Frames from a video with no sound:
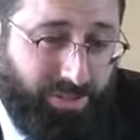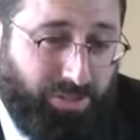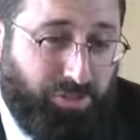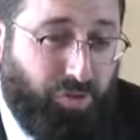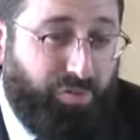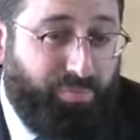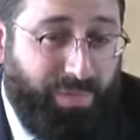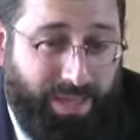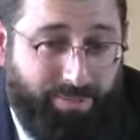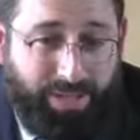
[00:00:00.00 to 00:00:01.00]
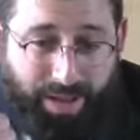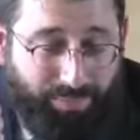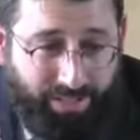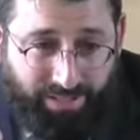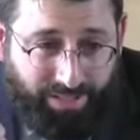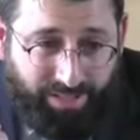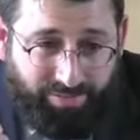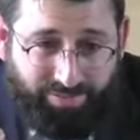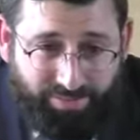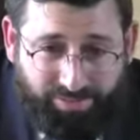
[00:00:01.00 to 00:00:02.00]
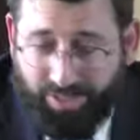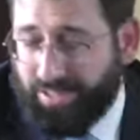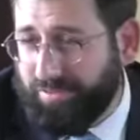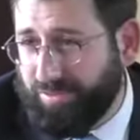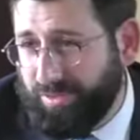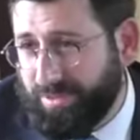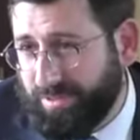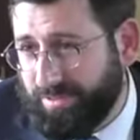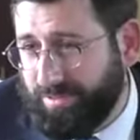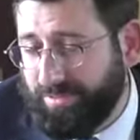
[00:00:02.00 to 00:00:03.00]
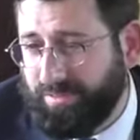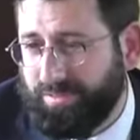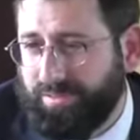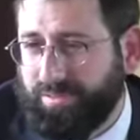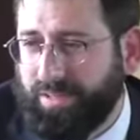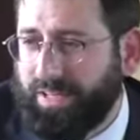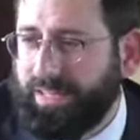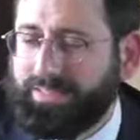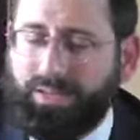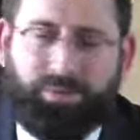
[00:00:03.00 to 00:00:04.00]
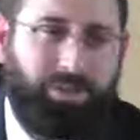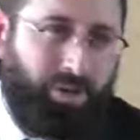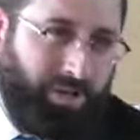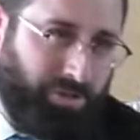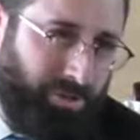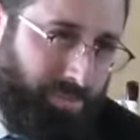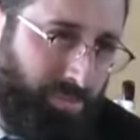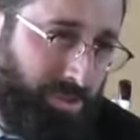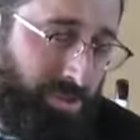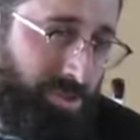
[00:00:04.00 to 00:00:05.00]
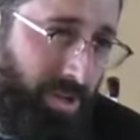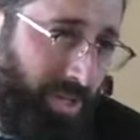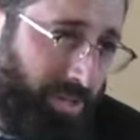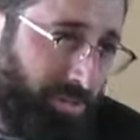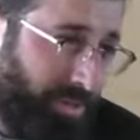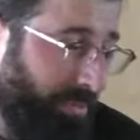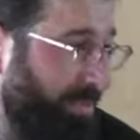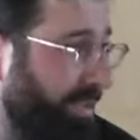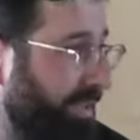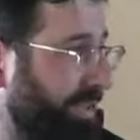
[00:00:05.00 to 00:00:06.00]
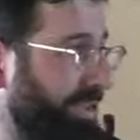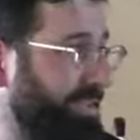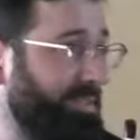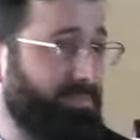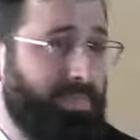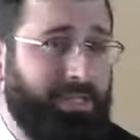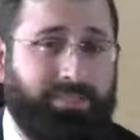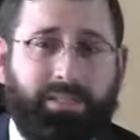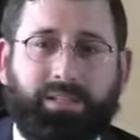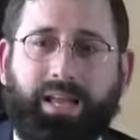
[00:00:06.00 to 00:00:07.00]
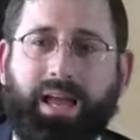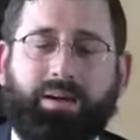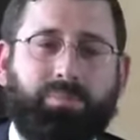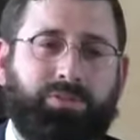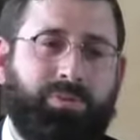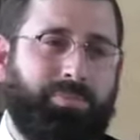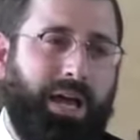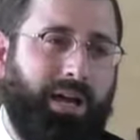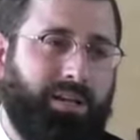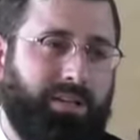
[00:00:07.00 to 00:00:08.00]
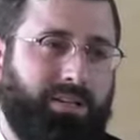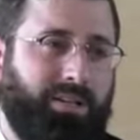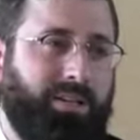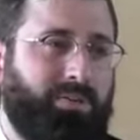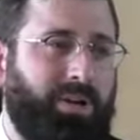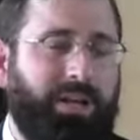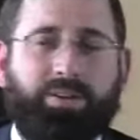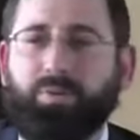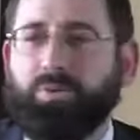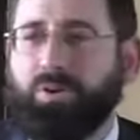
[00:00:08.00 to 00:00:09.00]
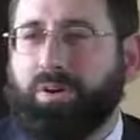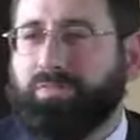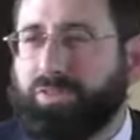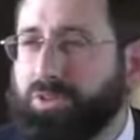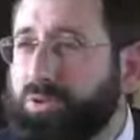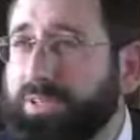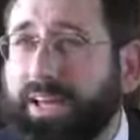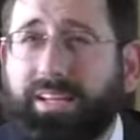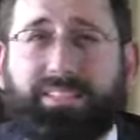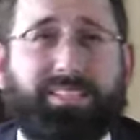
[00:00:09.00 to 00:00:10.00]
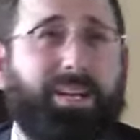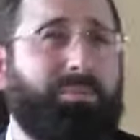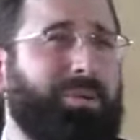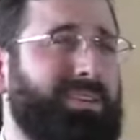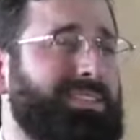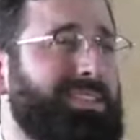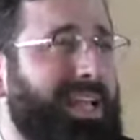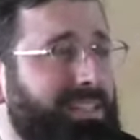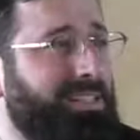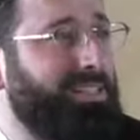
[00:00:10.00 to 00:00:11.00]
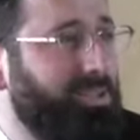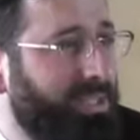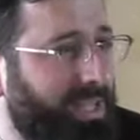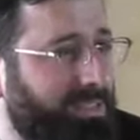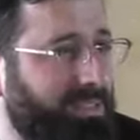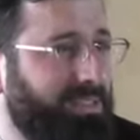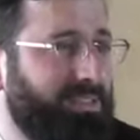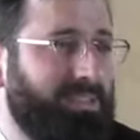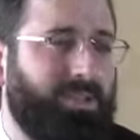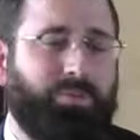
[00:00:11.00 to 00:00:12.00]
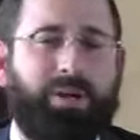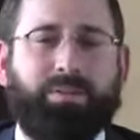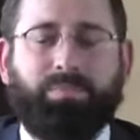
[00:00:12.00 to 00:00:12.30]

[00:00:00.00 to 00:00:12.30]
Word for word: So if maybe I'm going to live, so I need food. It's like when you go on a trip. When Jews go on a trip, it's amazing how much we pack, right? We're going for two days. You had ninety suitcases, right?